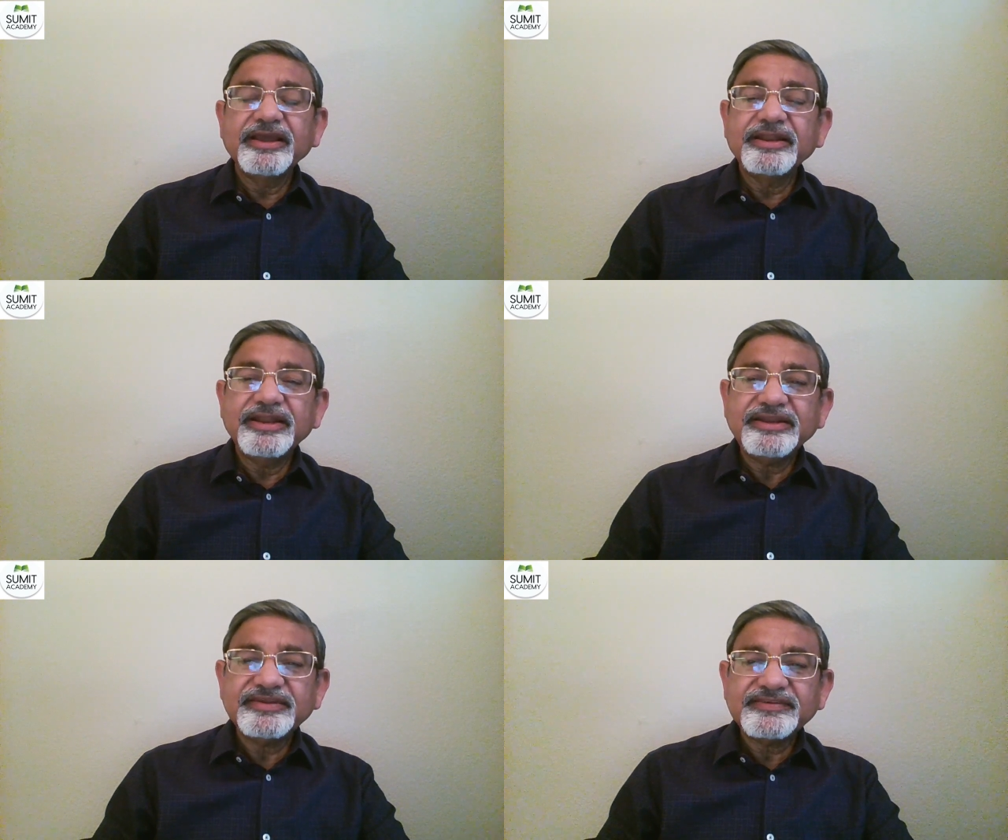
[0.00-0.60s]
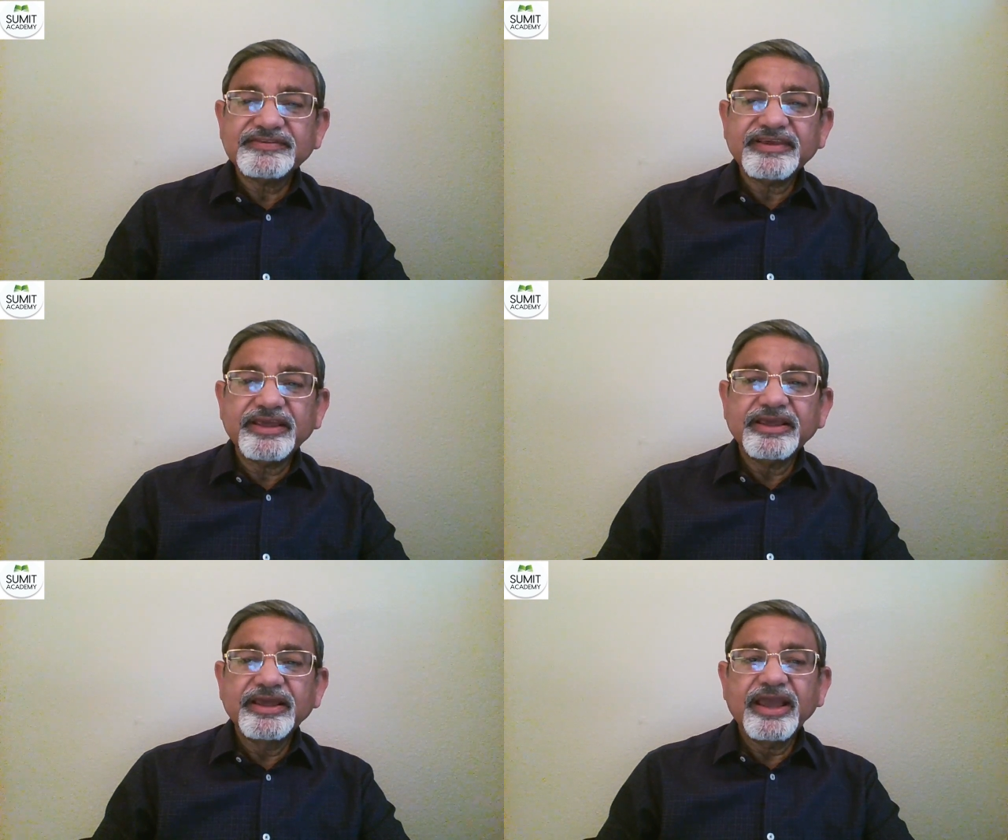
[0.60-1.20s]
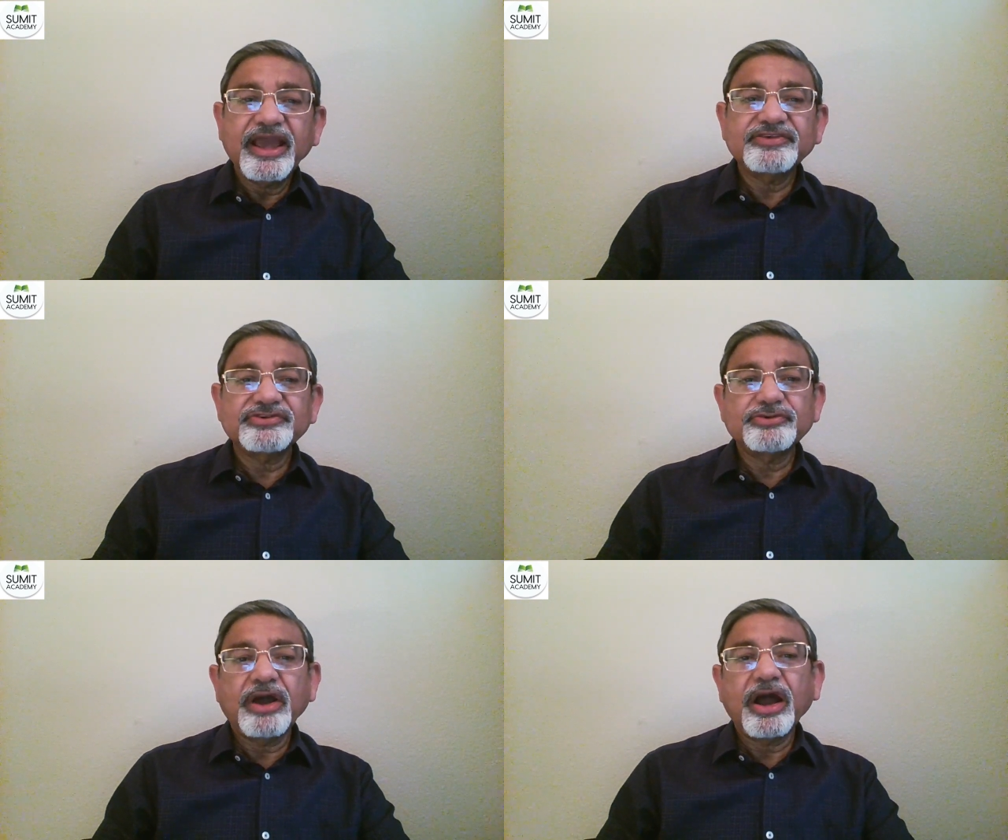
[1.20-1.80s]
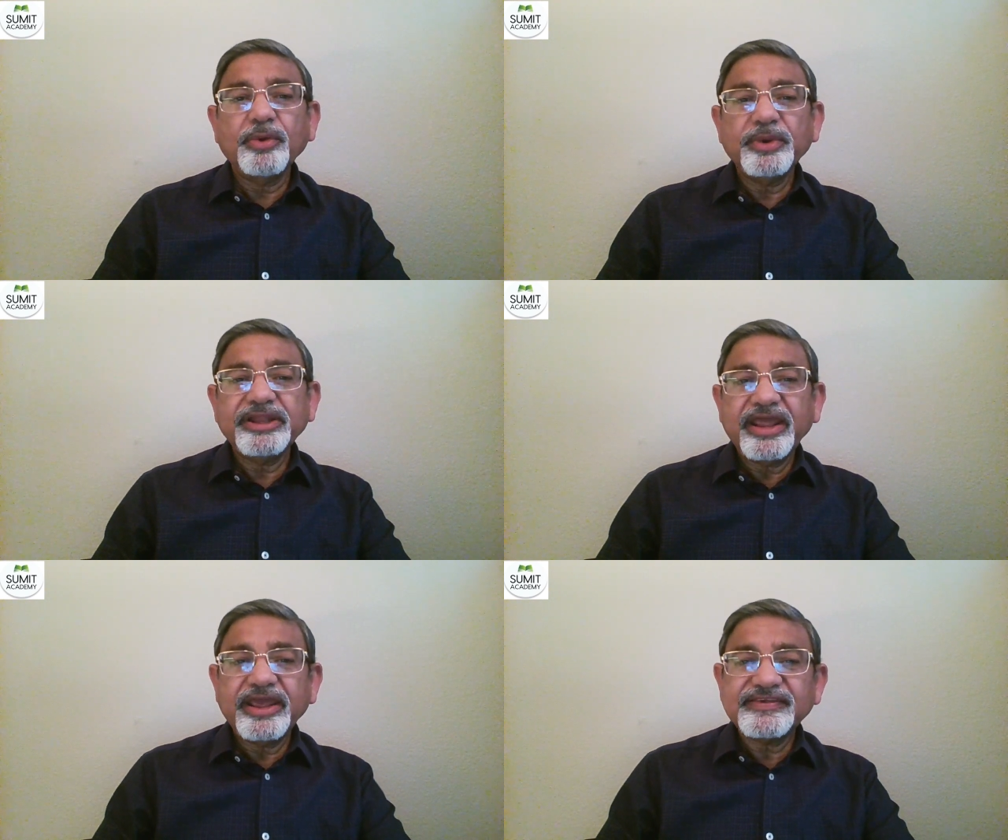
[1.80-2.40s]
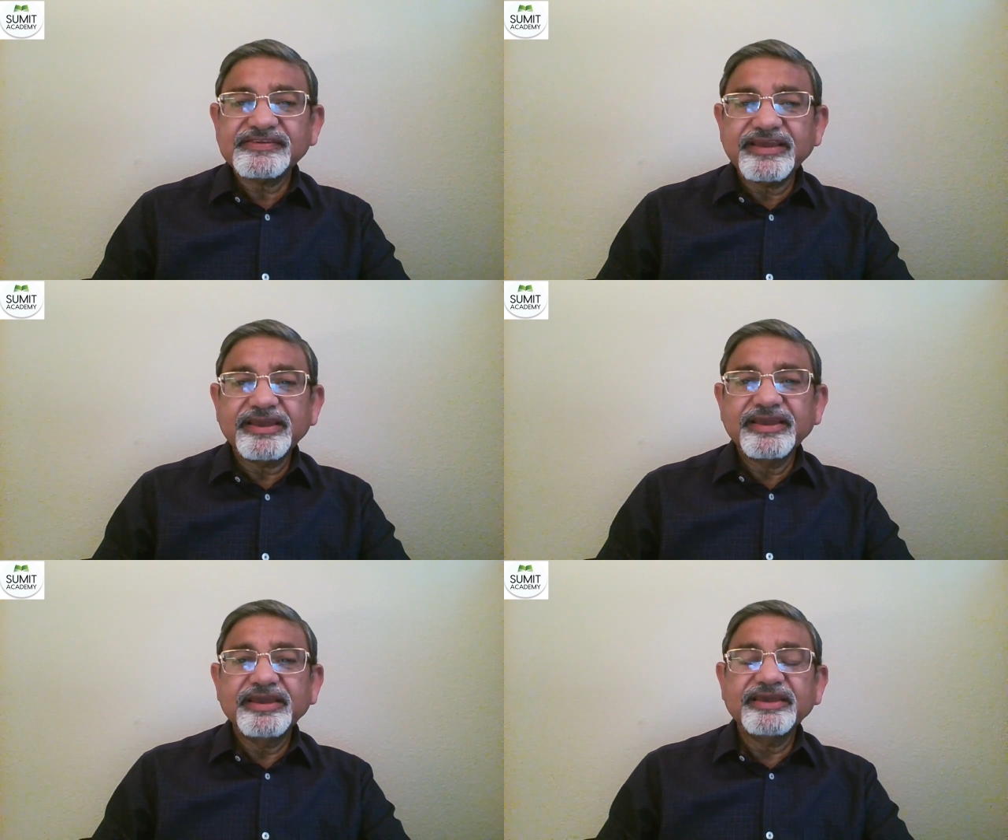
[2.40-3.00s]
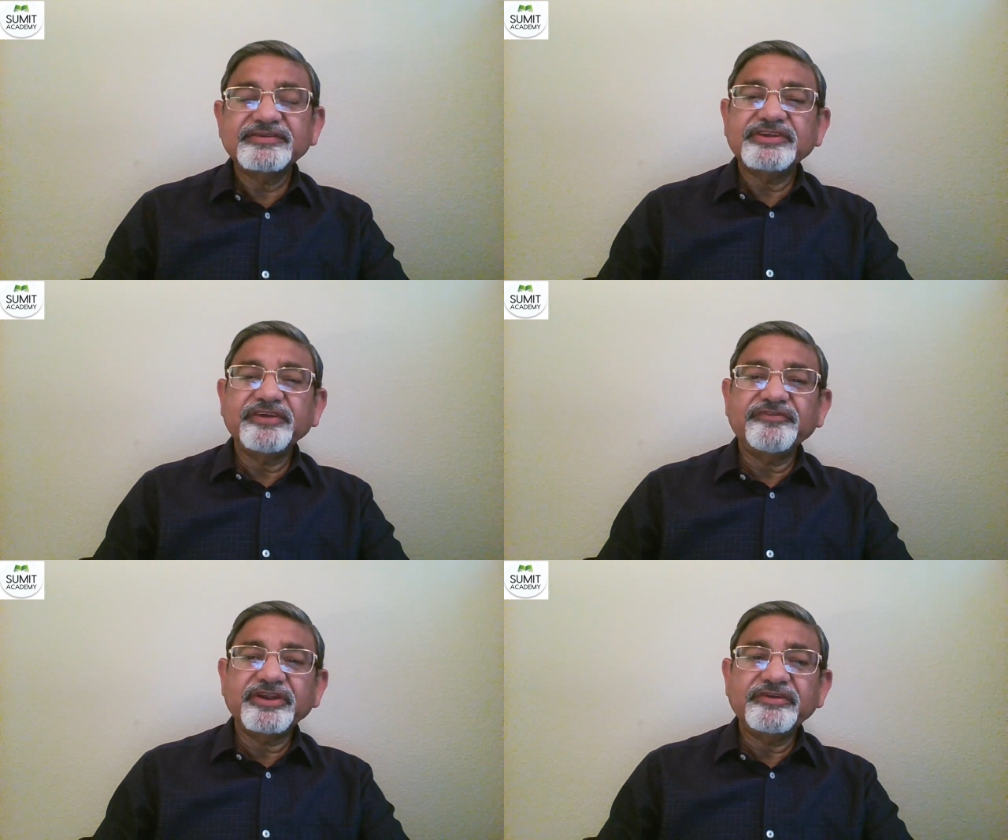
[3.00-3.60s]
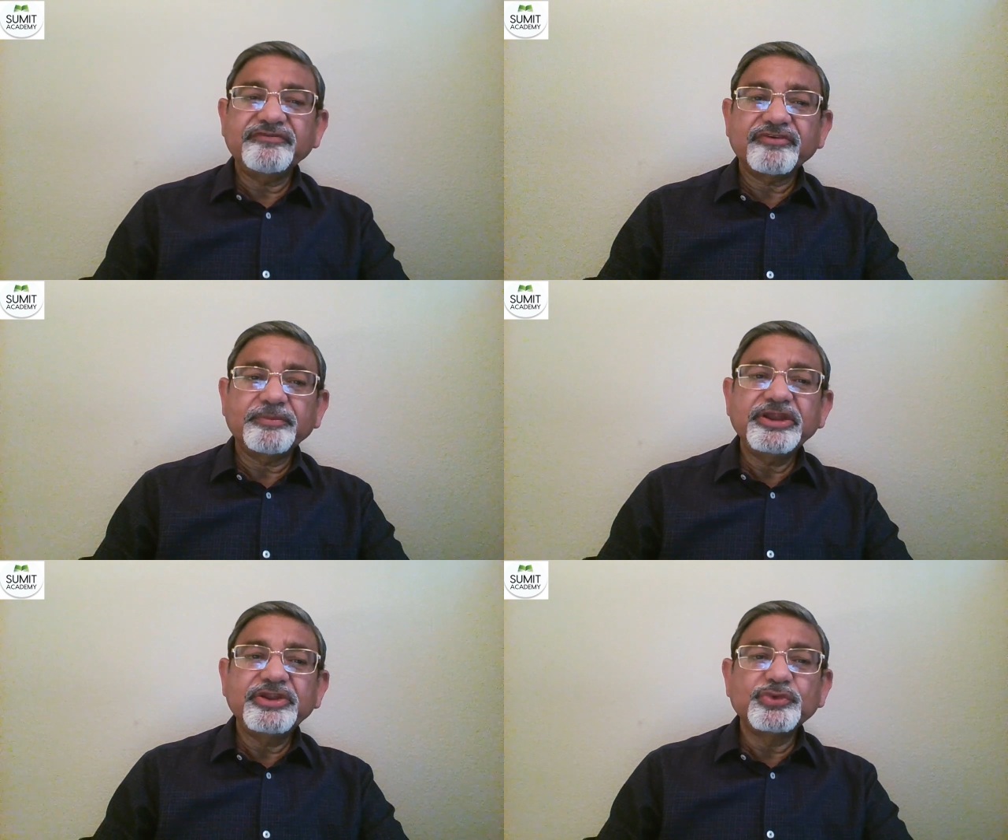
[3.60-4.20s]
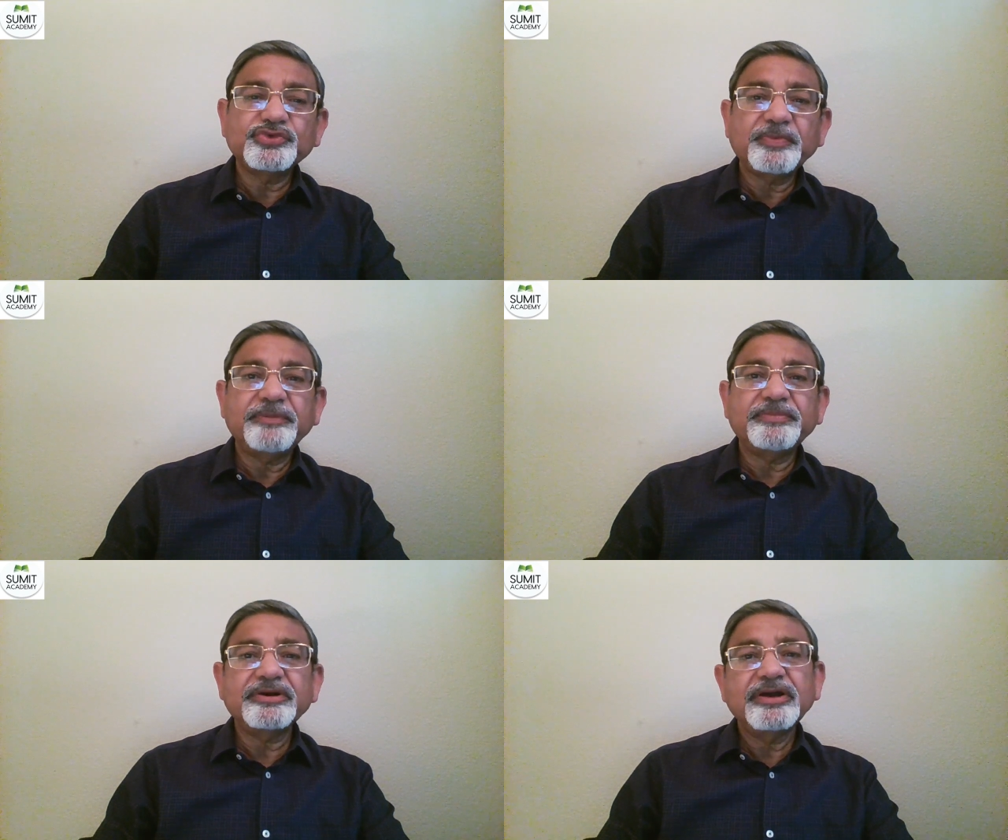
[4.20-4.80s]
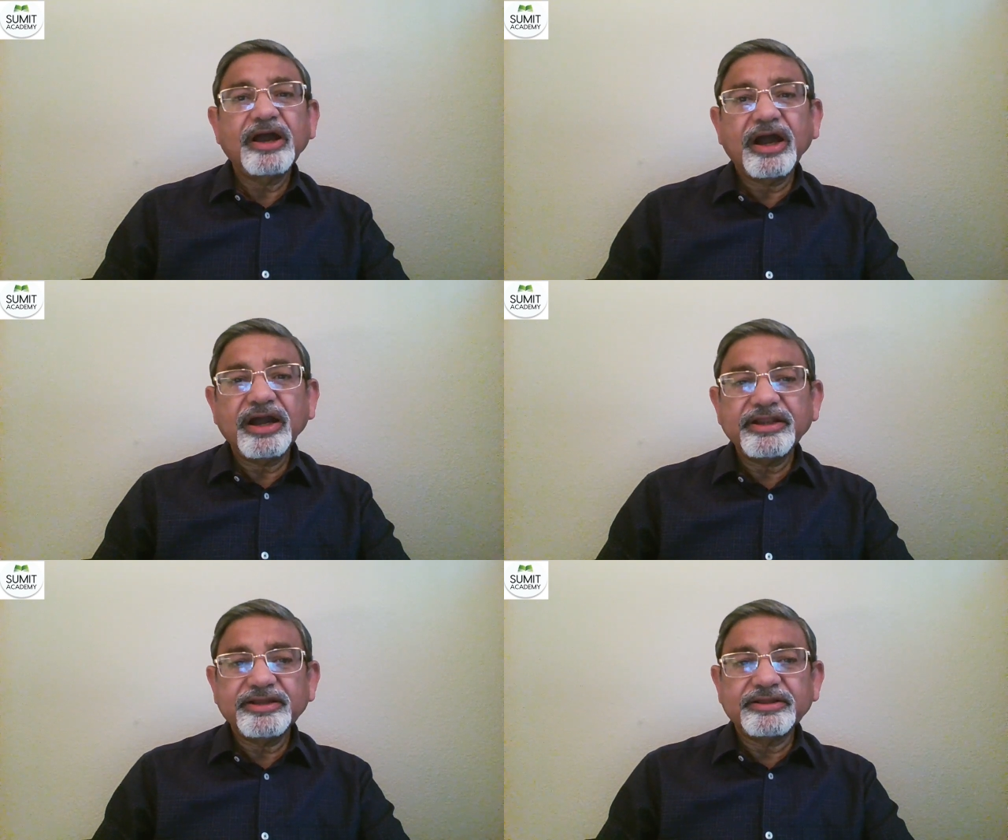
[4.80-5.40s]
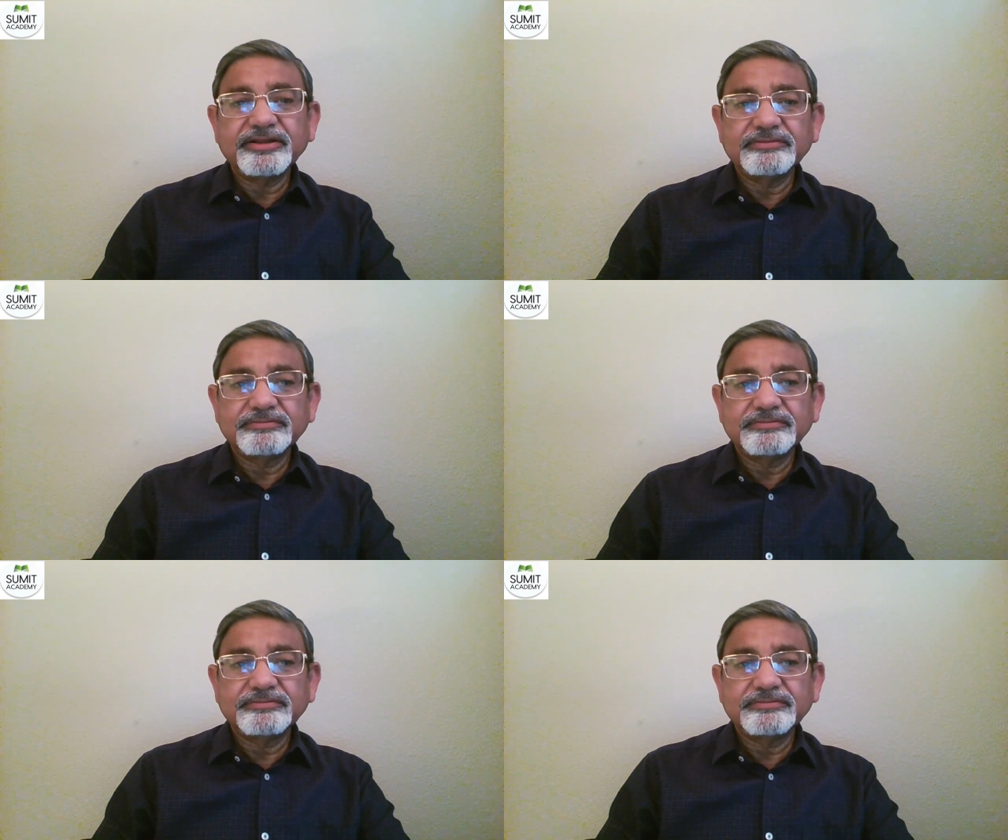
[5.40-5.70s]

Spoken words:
let us see as to how an essay is different from a newspaper article.